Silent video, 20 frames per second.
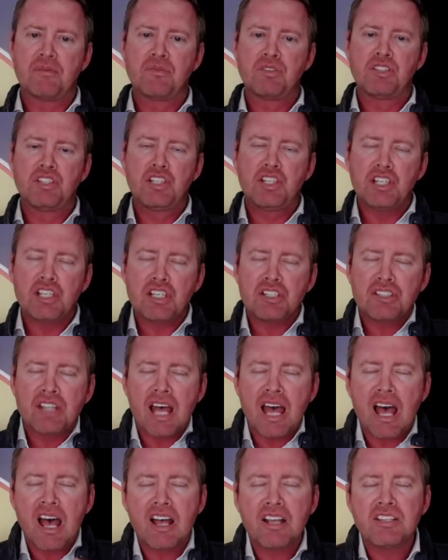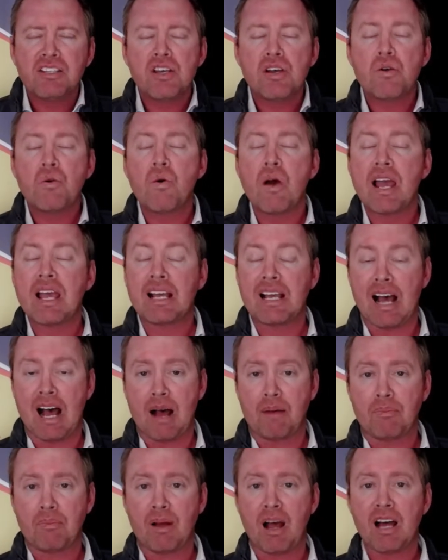just as you wake
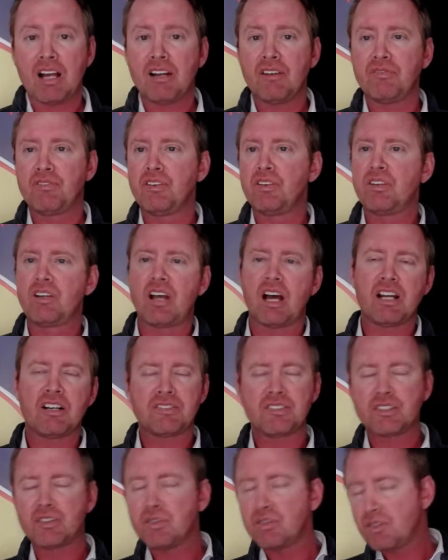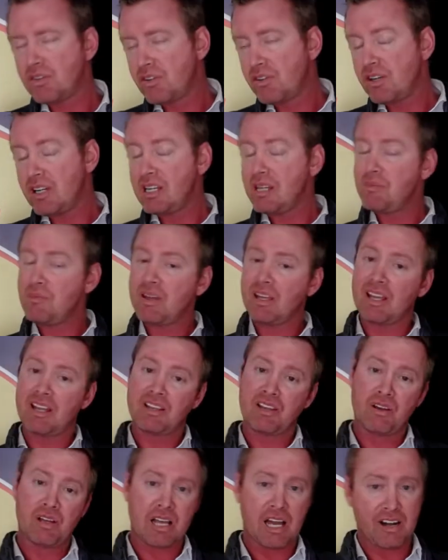up, kind of you kind of still dreaming and
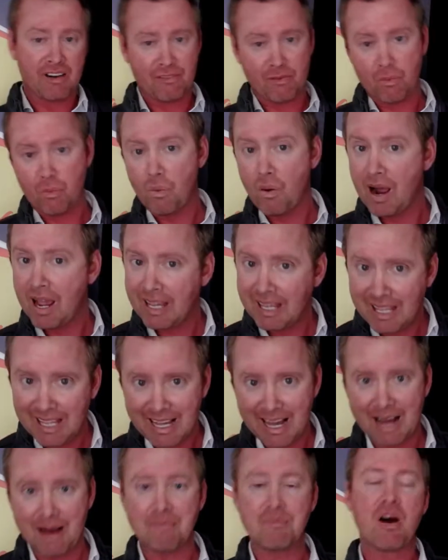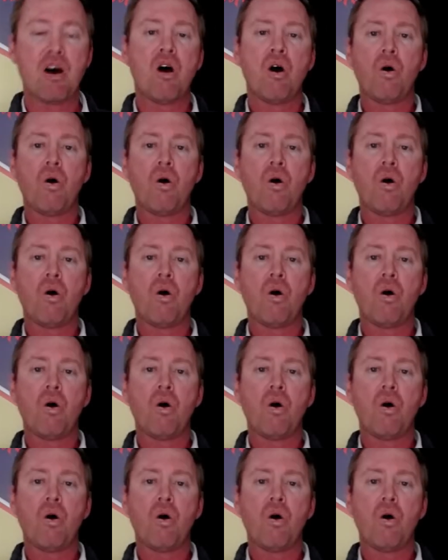you kind of waking up,